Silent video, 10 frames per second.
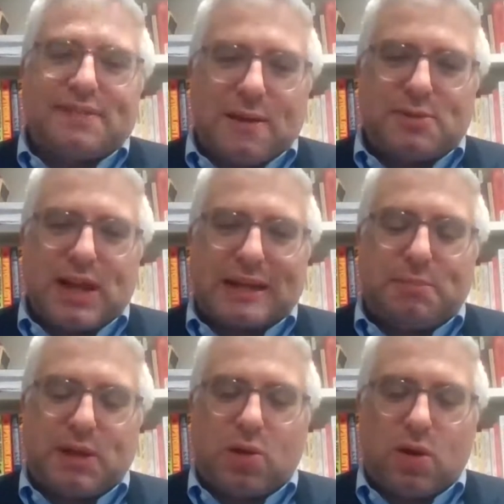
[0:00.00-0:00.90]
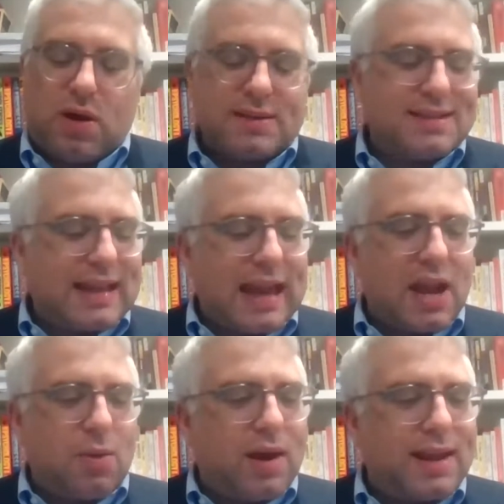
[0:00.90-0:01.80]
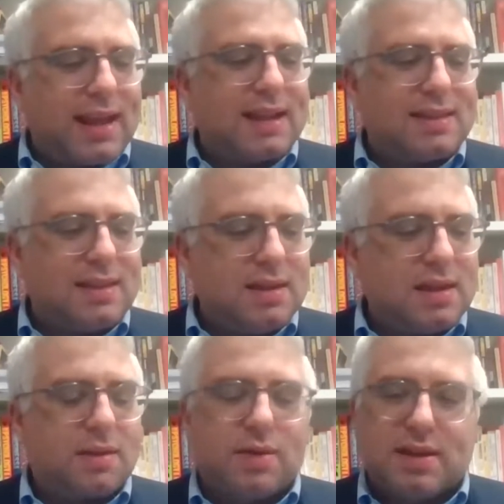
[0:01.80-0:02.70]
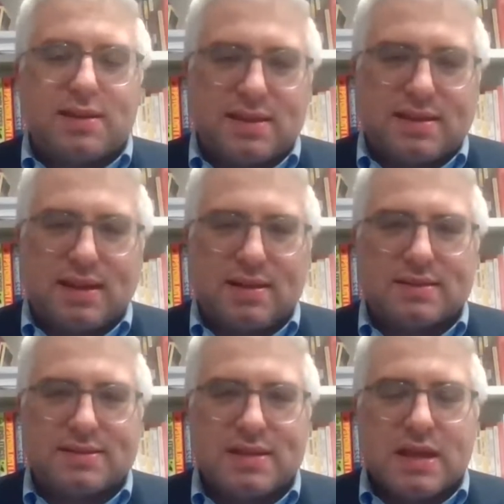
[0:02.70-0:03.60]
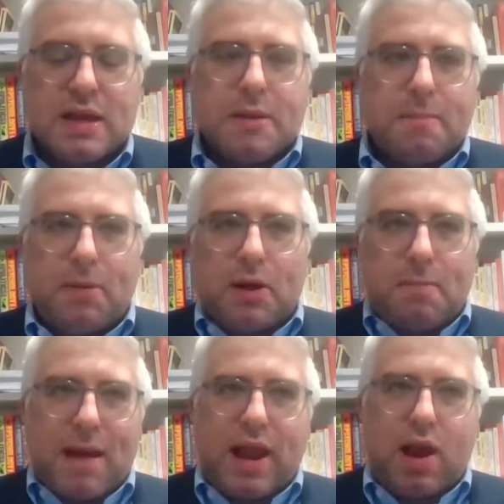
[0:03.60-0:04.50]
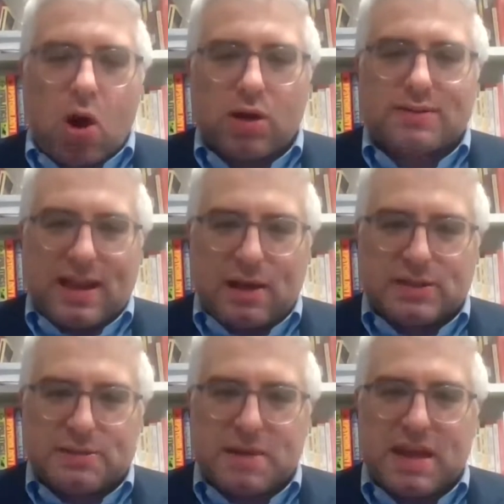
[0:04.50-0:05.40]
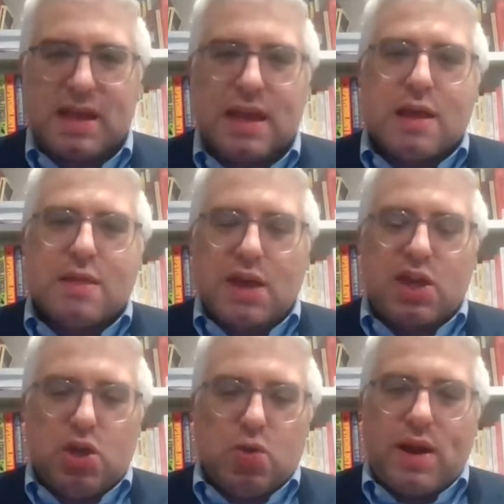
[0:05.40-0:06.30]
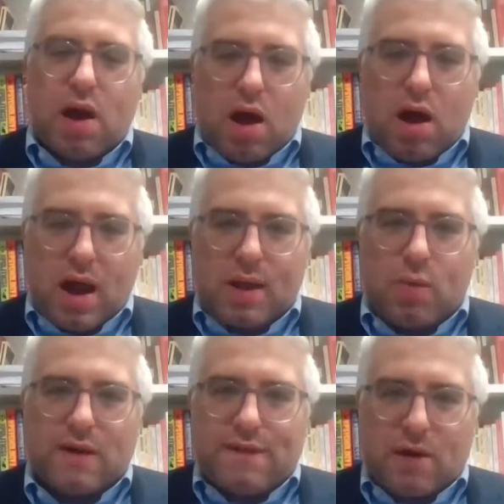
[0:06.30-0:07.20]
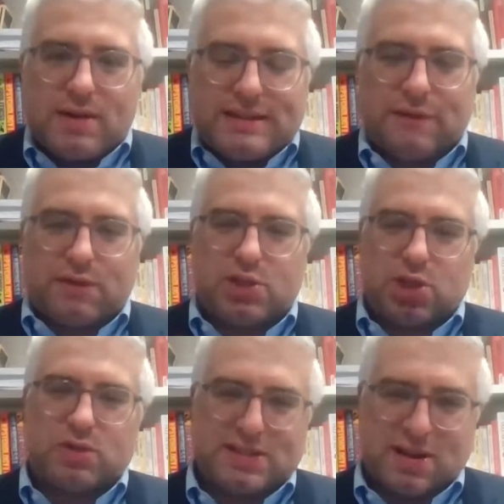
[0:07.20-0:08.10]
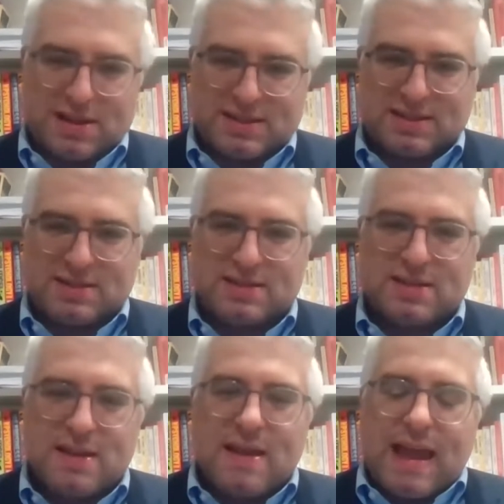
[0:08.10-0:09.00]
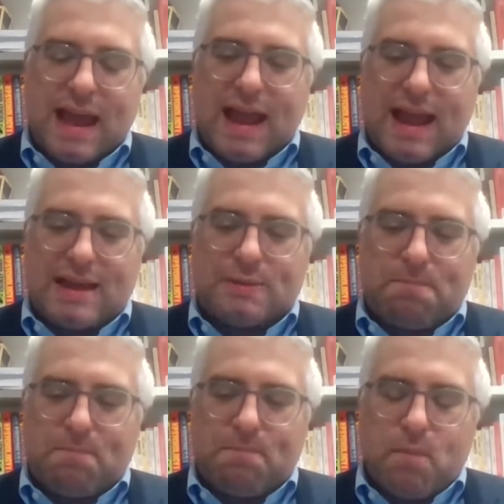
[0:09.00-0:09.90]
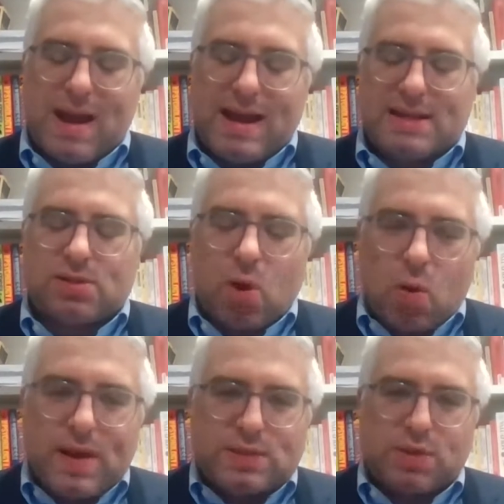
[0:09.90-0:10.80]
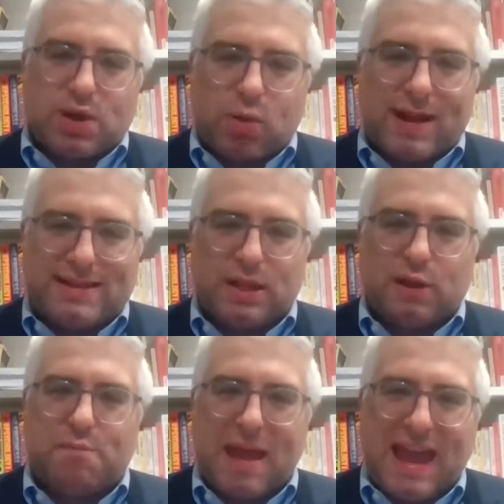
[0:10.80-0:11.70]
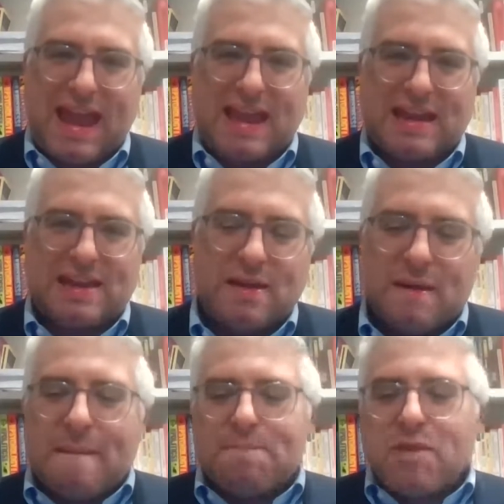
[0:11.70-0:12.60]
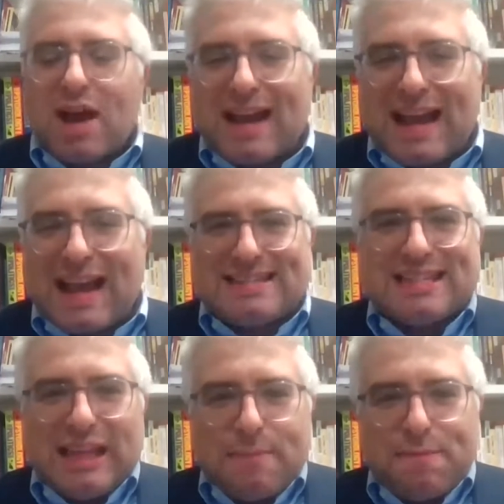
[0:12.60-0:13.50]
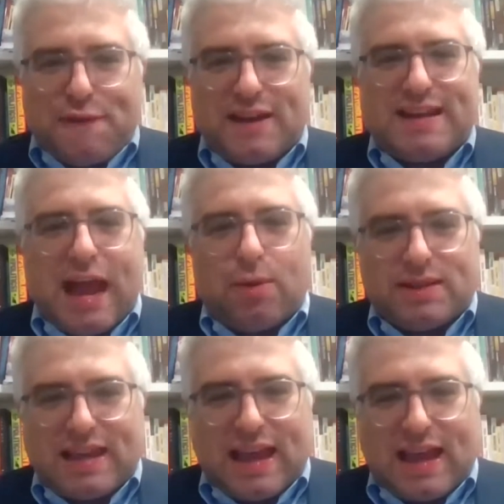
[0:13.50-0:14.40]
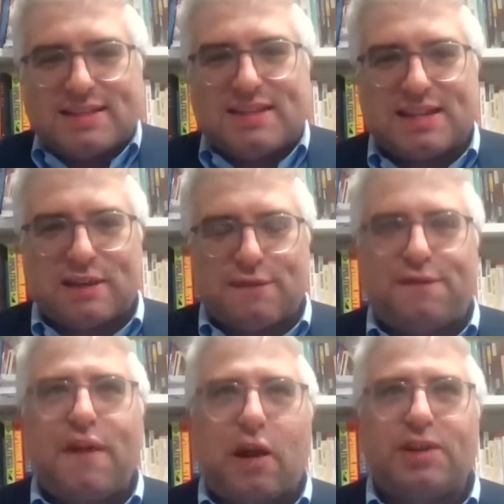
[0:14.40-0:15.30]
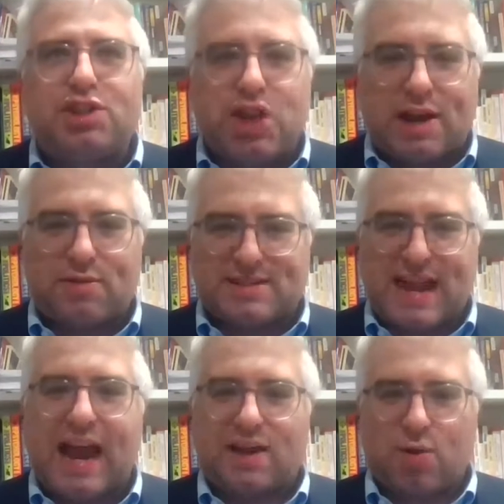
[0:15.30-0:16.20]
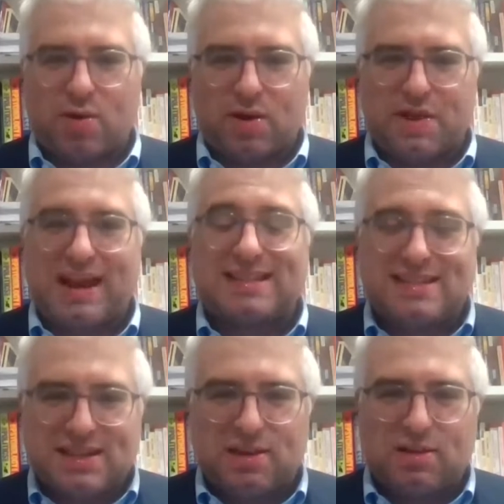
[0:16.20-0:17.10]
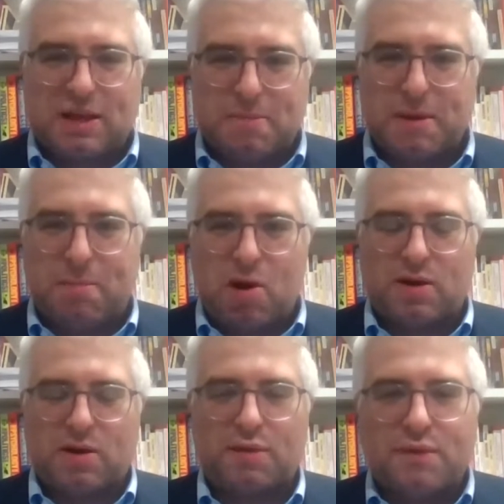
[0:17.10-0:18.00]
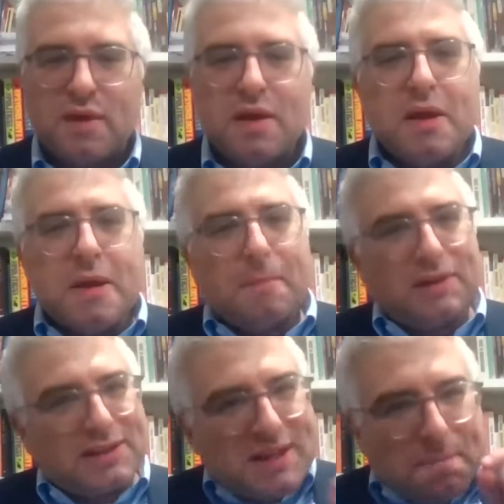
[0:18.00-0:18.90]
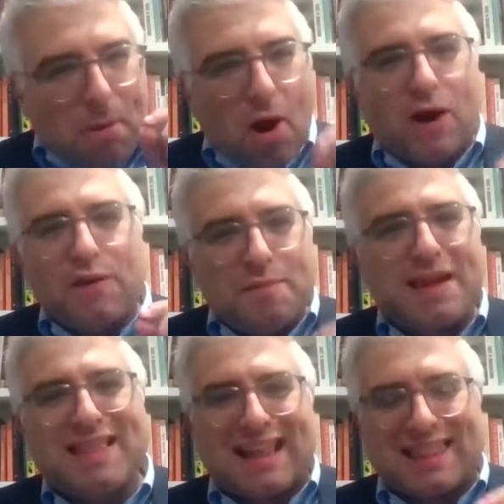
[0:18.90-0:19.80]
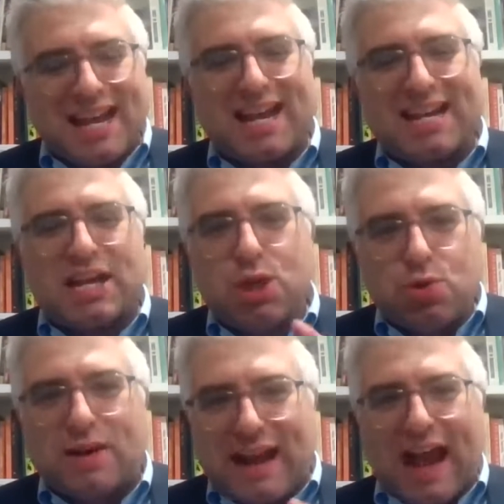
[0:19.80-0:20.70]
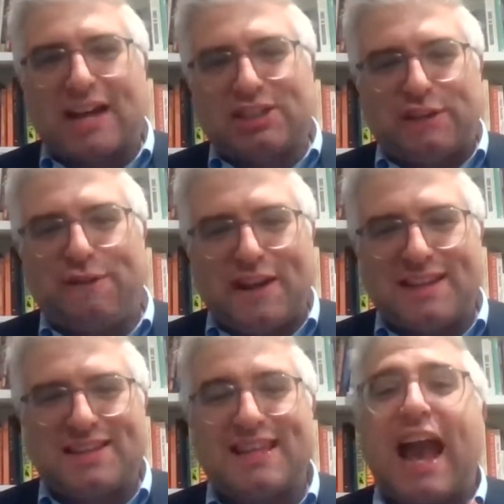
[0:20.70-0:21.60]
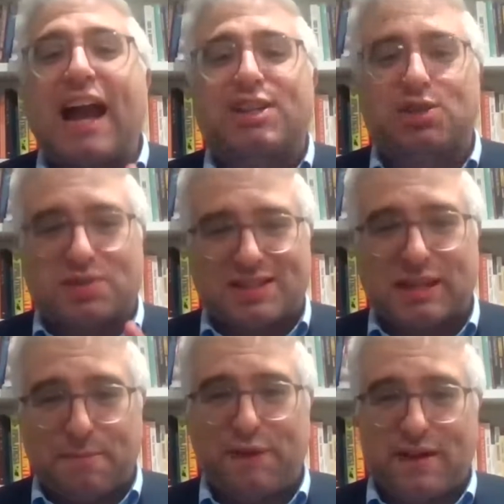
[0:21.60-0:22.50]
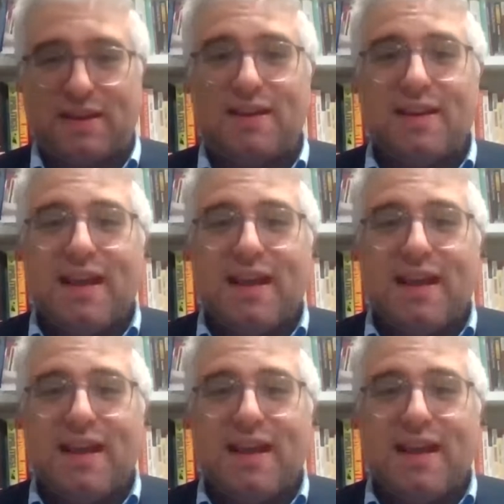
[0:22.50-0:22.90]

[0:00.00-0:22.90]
subject because, again, I don't want to get into the nitty gritty details but my heart tells me that you and I wear very different shirt sizes. And it is always with a great deal of pain. Again, slim fit nowadays is a very generous category that I still can be a part of. But there's a part of me that thinks that you could actually fit into the extra slim fit.